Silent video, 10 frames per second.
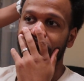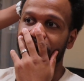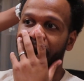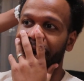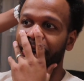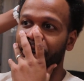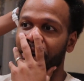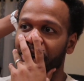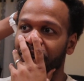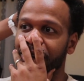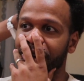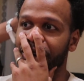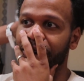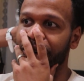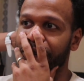Yo, I could cry right
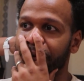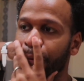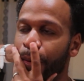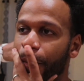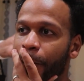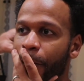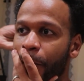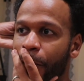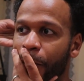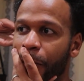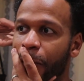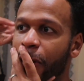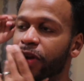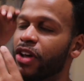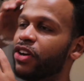now.
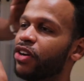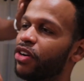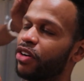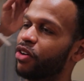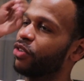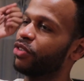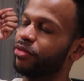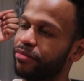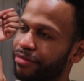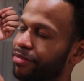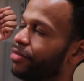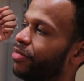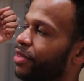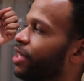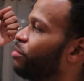No, no, no, no, hold on.
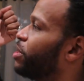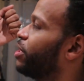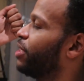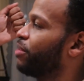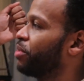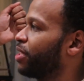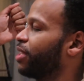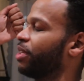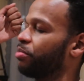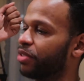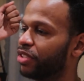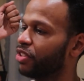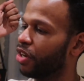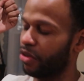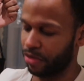Give me, give me the clippers.
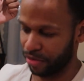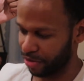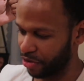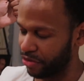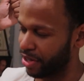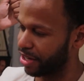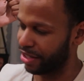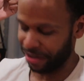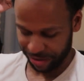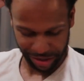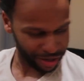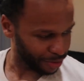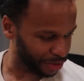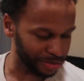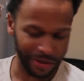No, you've done enough.
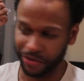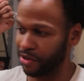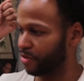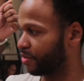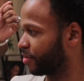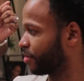Where's my phone?